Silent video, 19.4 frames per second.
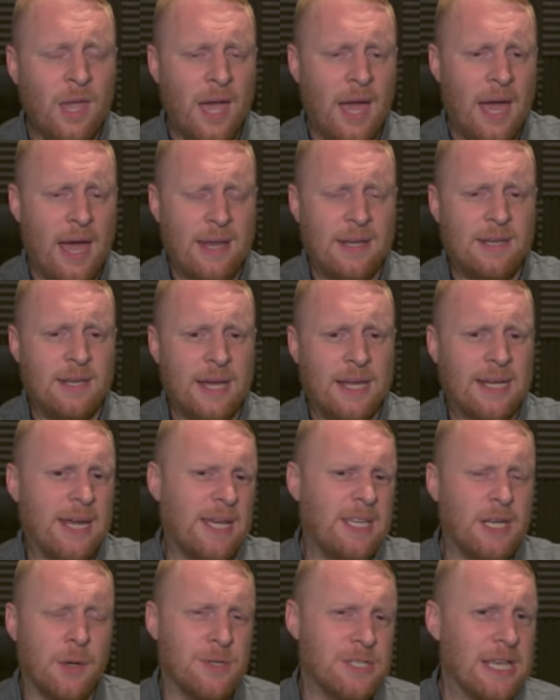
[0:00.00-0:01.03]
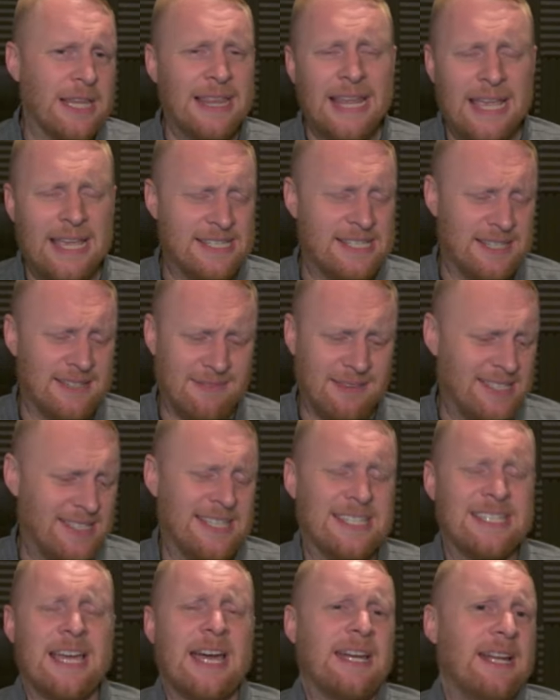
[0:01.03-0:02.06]
and and you know it's a it's a it's
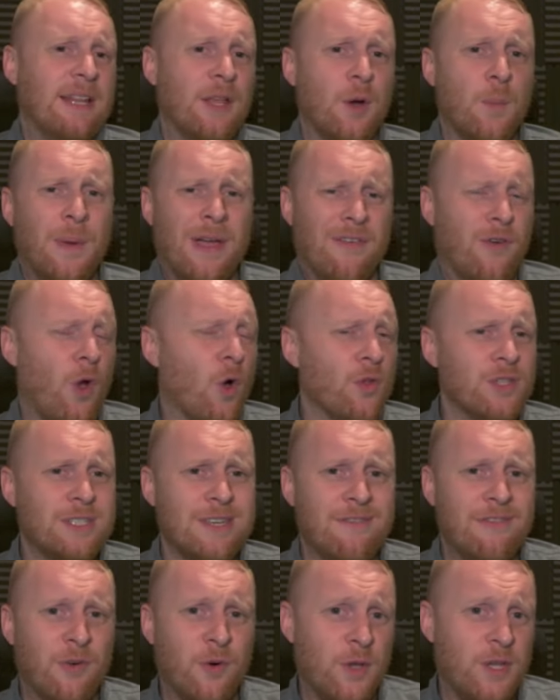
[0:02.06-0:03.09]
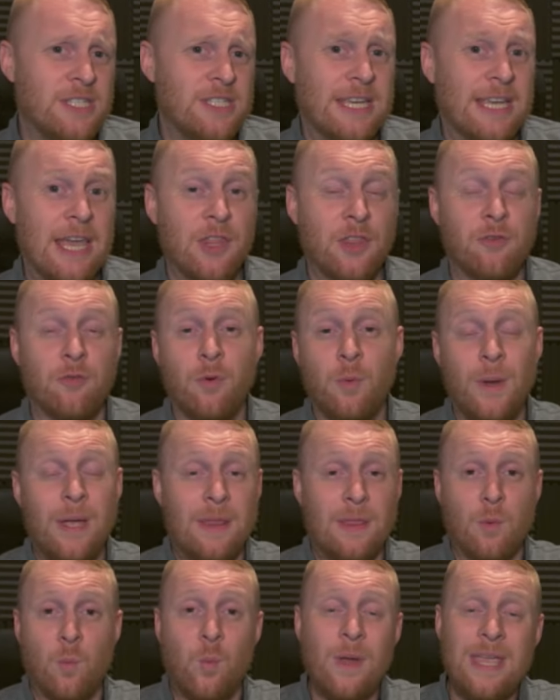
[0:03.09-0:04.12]
a tiny little bit of content for you to get through
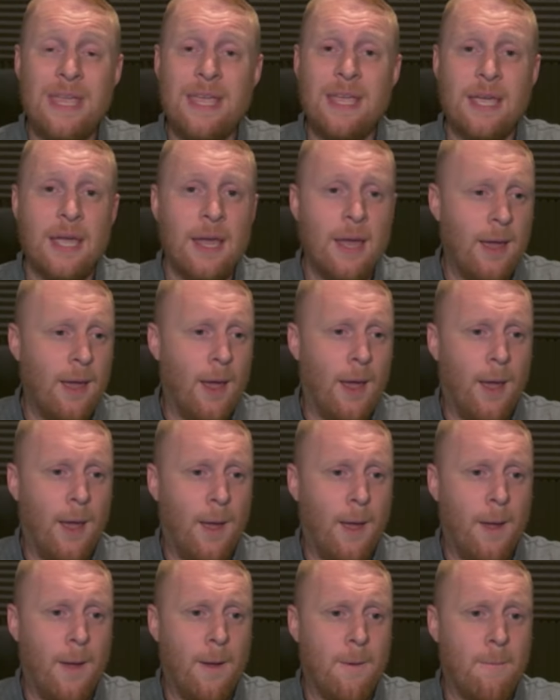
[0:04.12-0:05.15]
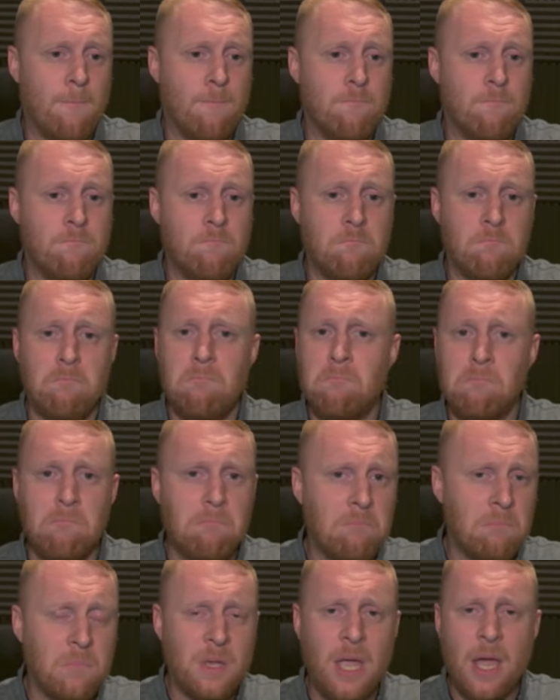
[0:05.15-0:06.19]
in the week um,
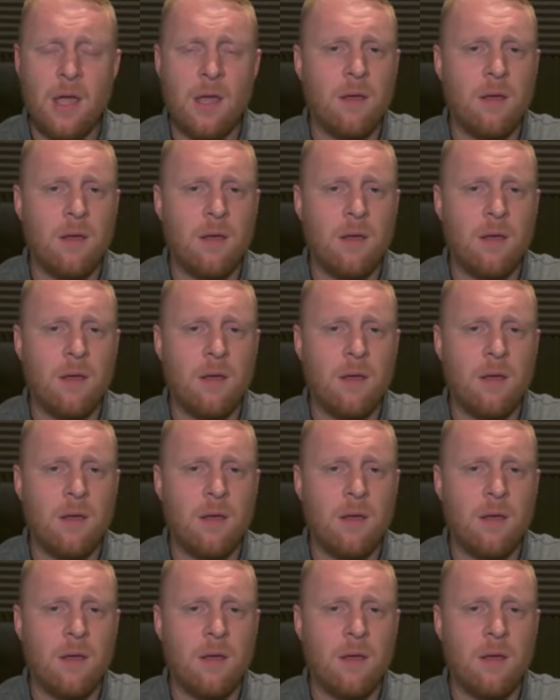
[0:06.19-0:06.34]
yeah